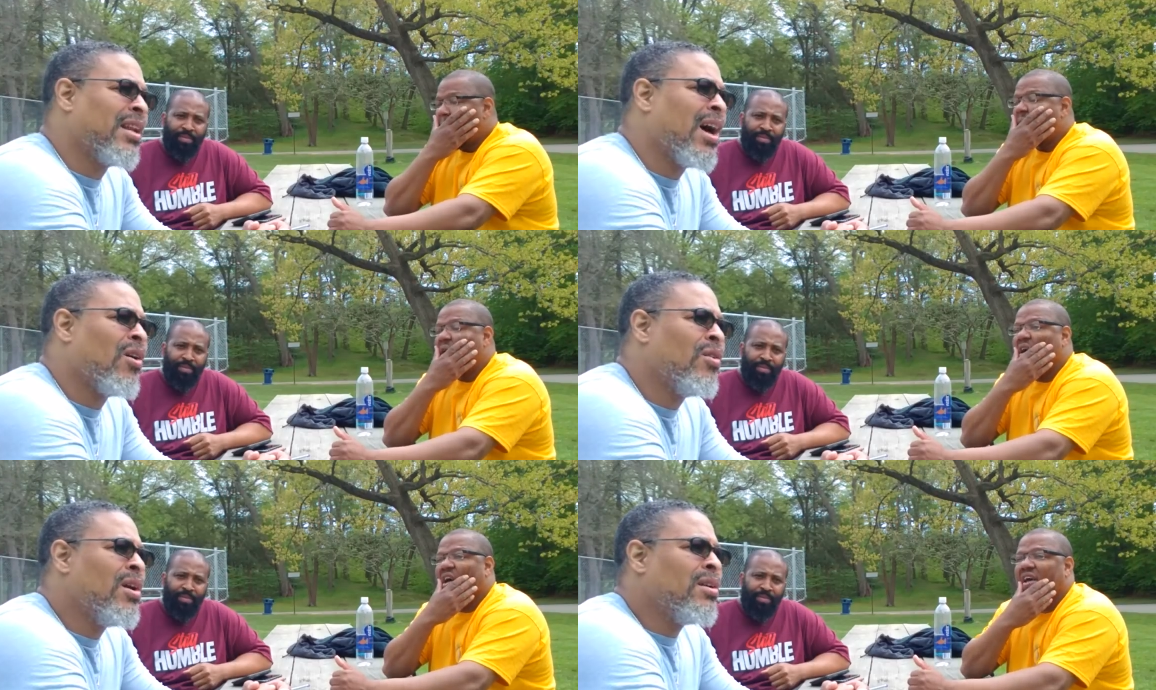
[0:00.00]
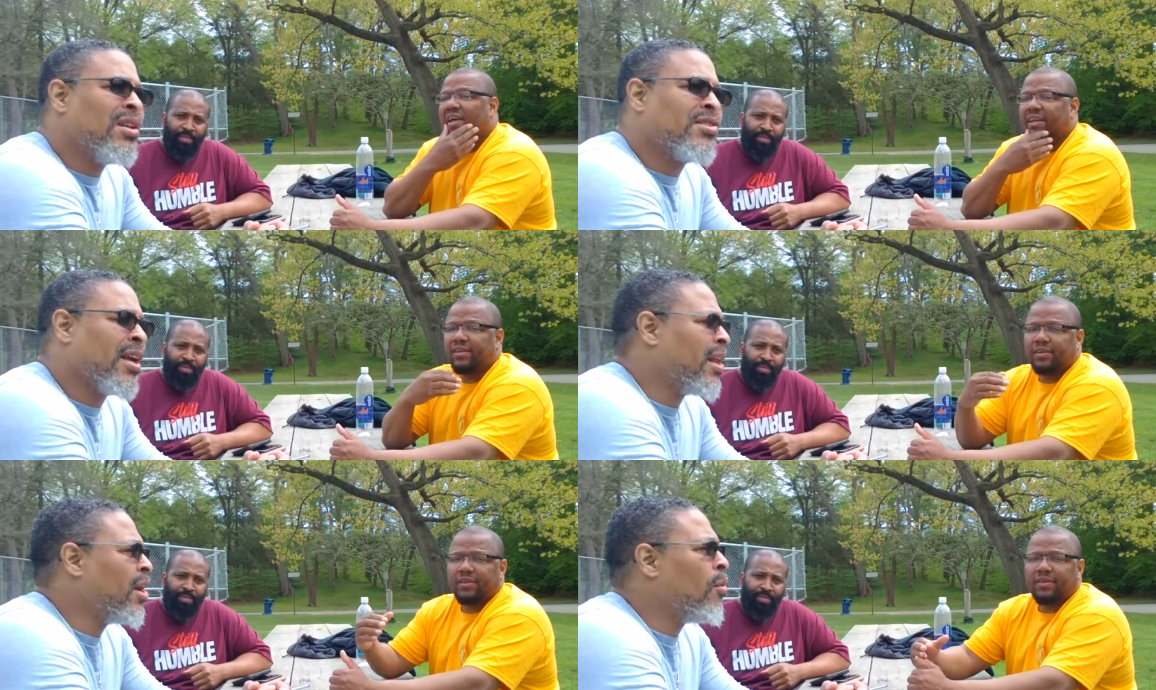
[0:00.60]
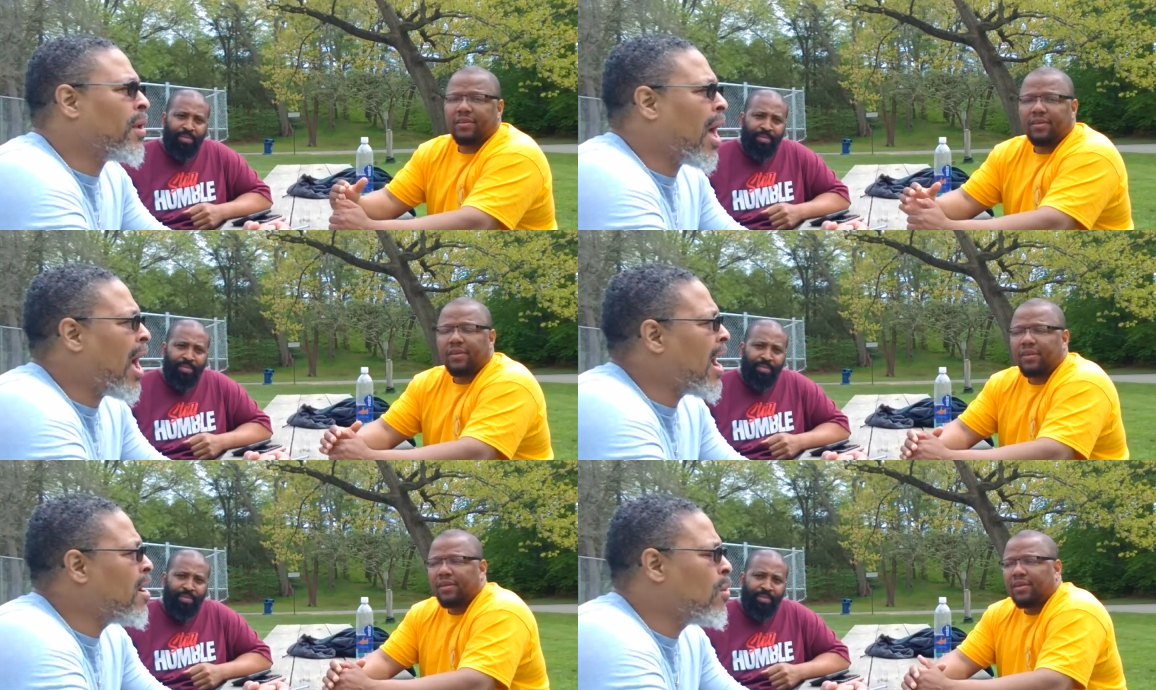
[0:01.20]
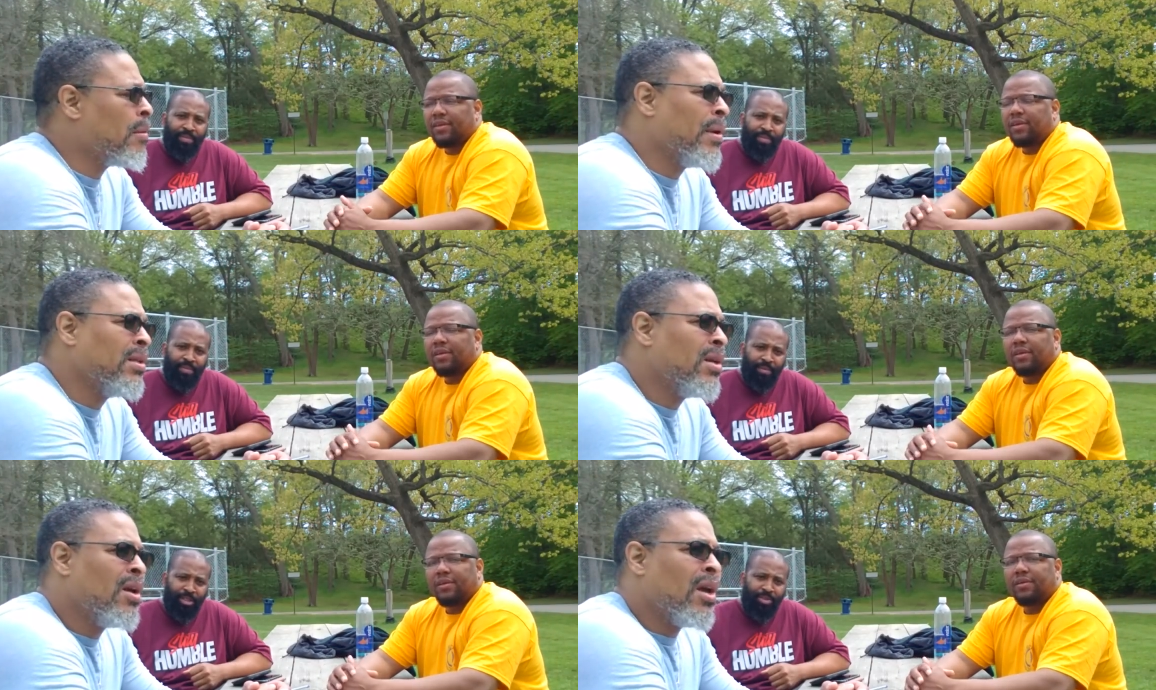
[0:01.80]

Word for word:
Speaker 1: now that's saying they don't want to hire women.